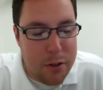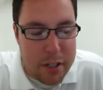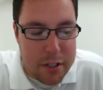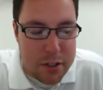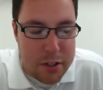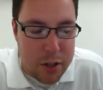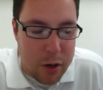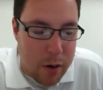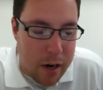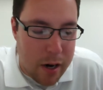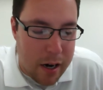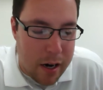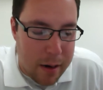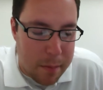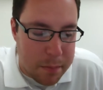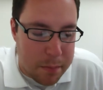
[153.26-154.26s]
So,
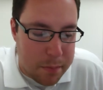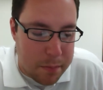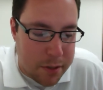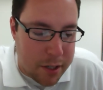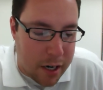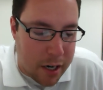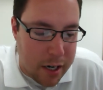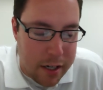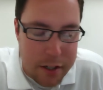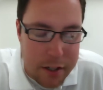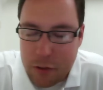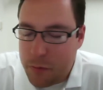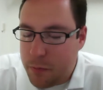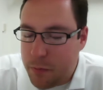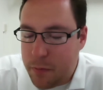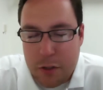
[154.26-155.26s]
Sonny,
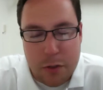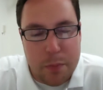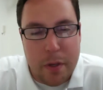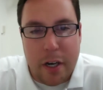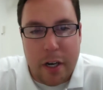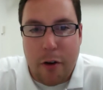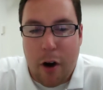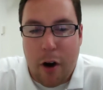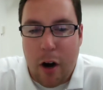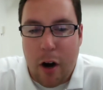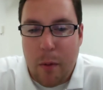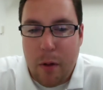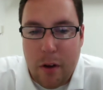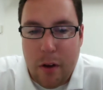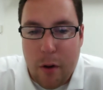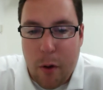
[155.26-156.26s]
you've just been
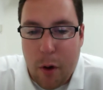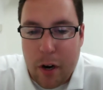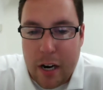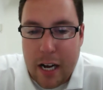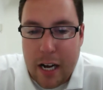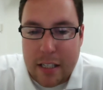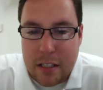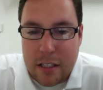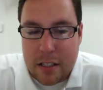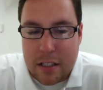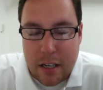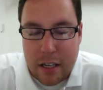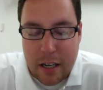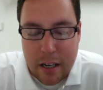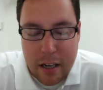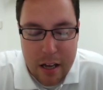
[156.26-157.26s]
incredible organizing this
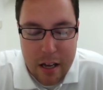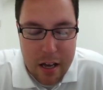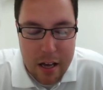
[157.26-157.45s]
thing.